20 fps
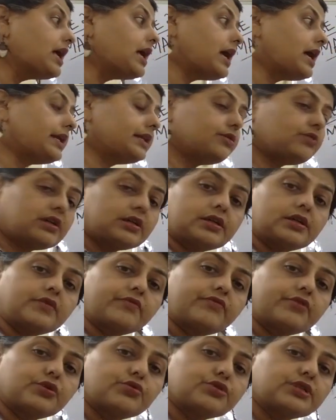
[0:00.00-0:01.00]
and you are
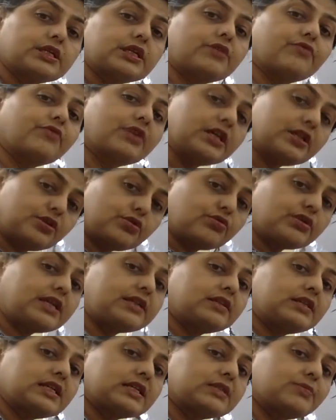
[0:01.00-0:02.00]
confusing where to
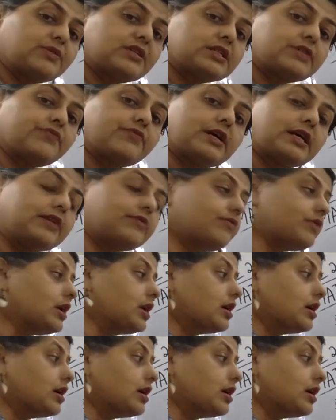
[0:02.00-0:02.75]
write the x plus 5,